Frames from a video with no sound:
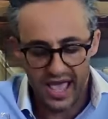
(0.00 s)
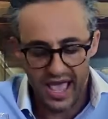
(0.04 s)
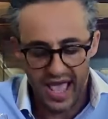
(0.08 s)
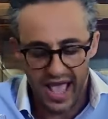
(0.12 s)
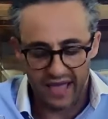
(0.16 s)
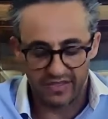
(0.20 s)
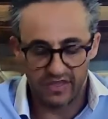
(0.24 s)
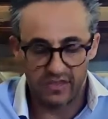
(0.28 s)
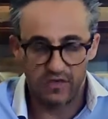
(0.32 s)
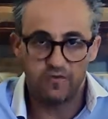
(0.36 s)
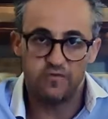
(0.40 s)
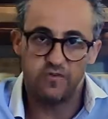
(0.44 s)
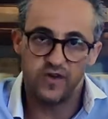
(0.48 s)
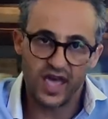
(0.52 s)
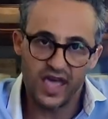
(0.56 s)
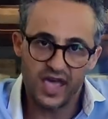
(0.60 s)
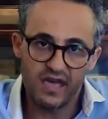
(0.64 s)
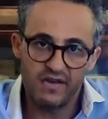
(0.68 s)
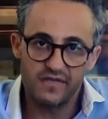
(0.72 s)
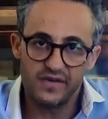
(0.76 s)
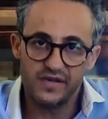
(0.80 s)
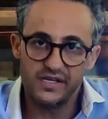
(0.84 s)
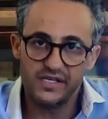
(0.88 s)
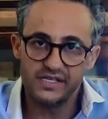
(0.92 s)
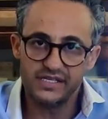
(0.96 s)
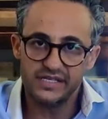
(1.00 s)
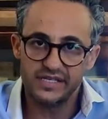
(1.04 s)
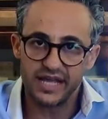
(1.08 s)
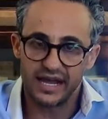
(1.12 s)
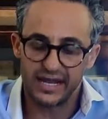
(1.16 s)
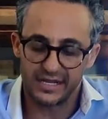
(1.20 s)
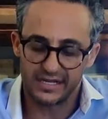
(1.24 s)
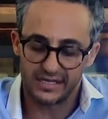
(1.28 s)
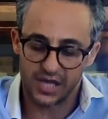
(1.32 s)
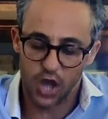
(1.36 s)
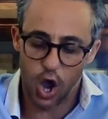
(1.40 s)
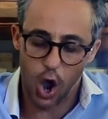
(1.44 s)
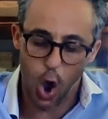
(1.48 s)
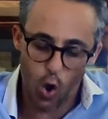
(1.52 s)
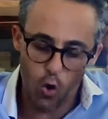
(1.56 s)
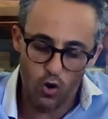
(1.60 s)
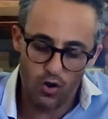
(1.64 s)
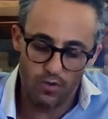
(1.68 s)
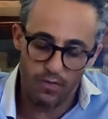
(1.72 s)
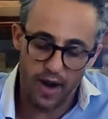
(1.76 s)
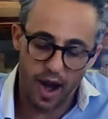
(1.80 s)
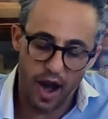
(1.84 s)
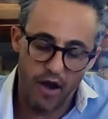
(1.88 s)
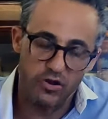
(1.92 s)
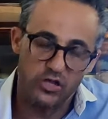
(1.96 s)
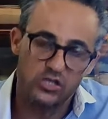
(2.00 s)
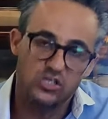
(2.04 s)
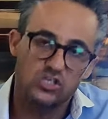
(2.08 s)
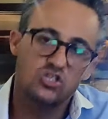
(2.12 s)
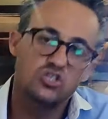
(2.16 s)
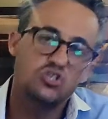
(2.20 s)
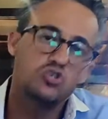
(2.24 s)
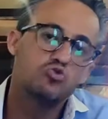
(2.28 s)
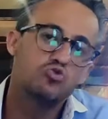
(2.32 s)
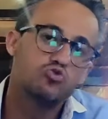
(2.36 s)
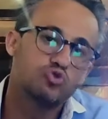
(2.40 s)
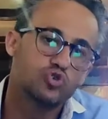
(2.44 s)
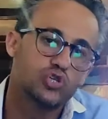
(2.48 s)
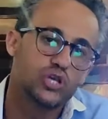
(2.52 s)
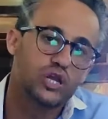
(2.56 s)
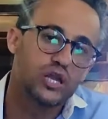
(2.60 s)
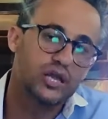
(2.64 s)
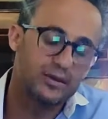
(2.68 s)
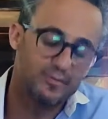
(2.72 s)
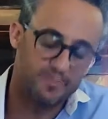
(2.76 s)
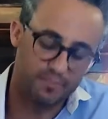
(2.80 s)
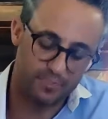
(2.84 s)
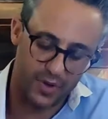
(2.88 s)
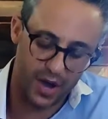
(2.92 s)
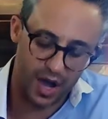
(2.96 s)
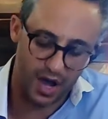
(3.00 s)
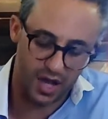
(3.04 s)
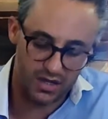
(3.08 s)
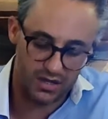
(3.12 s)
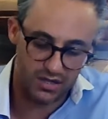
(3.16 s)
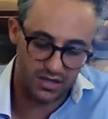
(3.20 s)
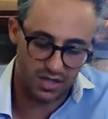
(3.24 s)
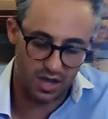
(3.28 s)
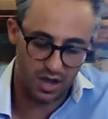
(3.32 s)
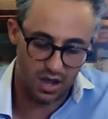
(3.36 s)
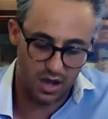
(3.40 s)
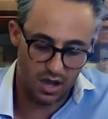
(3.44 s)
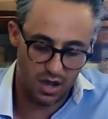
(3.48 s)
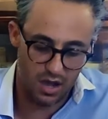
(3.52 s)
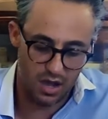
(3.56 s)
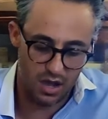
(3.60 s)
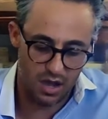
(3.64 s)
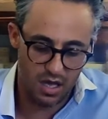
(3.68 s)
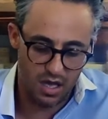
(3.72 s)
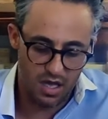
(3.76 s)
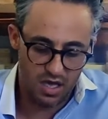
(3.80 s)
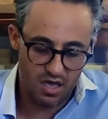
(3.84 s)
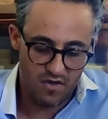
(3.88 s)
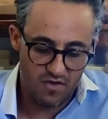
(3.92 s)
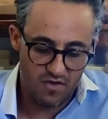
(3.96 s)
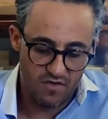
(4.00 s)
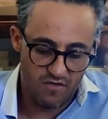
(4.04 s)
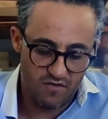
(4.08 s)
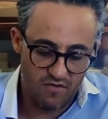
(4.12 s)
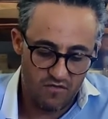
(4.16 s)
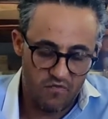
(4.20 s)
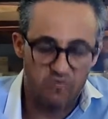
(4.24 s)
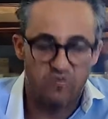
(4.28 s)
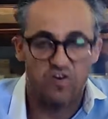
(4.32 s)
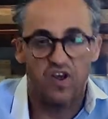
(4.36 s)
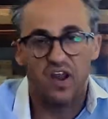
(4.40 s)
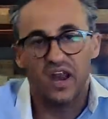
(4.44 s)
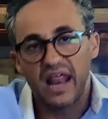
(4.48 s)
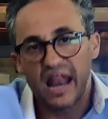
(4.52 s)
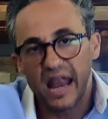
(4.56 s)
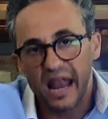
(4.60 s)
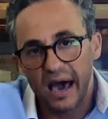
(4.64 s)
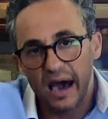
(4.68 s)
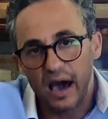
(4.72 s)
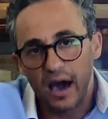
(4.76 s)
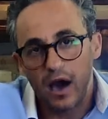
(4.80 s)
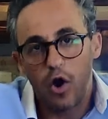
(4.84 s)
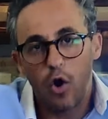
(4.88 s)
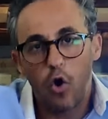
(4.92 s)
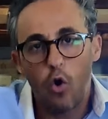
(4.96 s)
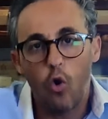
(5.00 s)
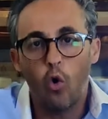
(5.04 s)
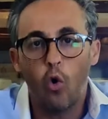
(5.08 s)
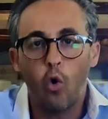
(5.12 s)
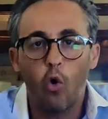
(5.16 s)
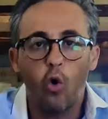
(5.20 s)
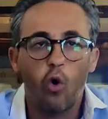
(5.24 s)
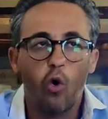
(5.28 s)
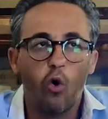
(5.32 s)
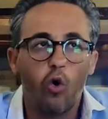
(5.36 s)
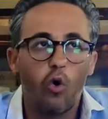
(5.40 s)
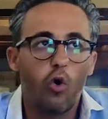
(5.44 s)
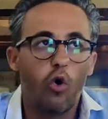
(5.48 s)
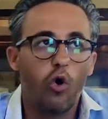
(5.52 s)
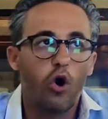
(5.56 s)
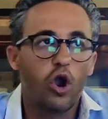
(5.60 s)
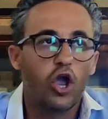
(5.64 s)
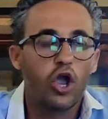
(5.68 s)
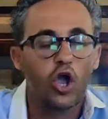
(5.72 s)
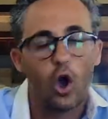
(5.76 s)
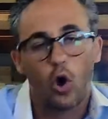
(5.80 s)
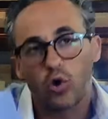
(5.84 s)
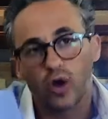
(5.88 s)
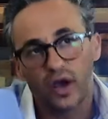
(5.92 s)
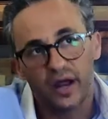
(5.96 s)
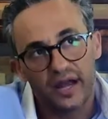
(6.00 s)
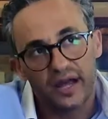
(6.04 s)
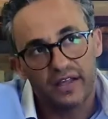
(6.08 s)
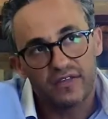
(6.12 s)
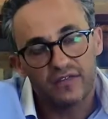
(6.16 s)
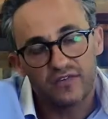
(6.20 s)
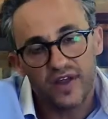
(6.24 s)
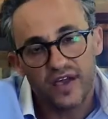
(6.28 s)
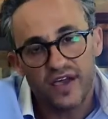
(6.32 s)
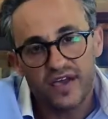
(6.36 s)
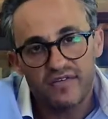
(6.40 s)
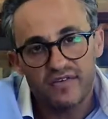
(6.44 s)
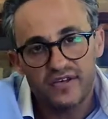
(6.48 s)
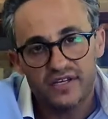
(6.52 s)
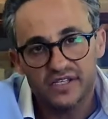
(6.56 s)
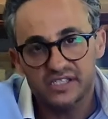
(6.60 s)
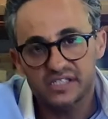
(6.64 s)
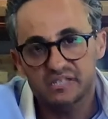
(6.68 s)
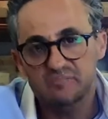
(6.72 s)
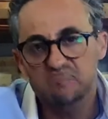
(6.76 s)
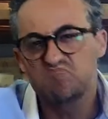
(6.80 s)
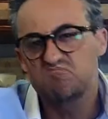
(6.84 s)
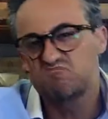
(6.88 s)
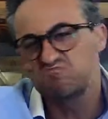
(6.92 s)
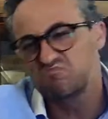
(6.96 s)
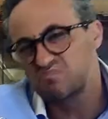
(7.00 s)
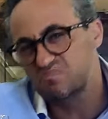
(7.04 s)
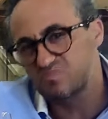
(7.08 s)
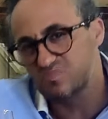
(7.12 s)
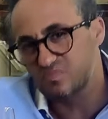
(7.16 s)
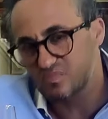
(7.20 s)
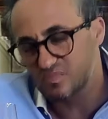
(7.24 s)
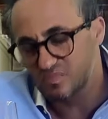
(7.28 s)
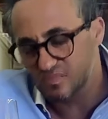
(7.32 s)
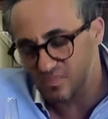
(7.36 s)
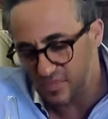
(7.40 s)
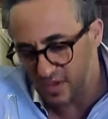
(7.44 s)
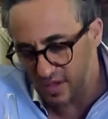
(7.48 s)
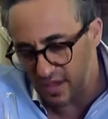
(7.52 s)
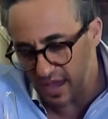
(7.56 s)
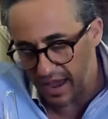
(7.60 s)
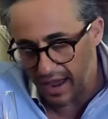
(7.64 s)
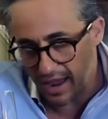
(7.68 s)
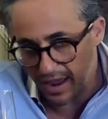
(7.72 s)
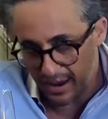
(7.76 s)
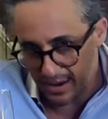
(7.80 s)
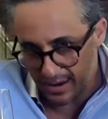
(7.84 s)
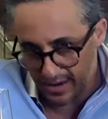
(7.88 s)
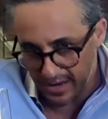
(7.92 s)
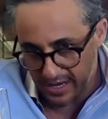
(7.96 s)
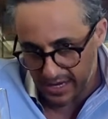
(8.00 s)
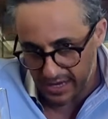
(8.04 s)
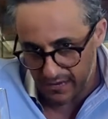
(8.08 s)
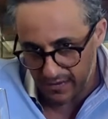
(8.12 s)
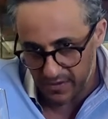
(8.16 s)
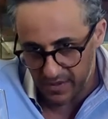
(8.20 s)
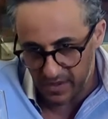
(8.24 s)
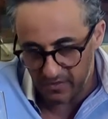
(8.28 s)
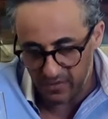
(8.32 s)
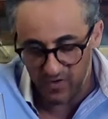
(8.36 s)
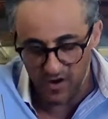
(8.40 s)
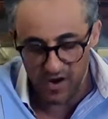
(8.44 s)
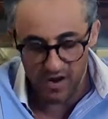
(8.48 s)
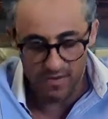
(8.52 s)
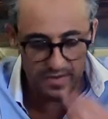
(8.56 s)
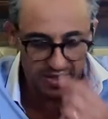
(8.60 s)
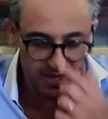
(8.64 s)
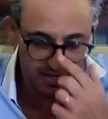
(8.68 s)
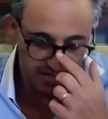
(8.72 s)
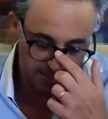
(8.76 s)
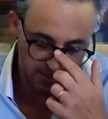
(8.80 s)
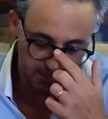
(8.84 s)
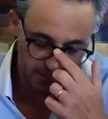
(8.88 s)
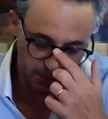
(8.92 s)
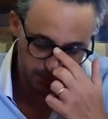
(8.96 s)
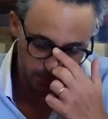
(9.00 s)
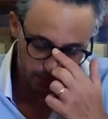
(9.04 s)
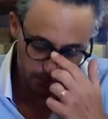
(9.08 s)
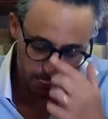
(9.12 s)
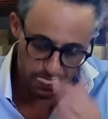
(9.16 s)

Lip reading: And the flavors that oak barrels usually impart are vanilla or coconut flavors, keeping it very basic.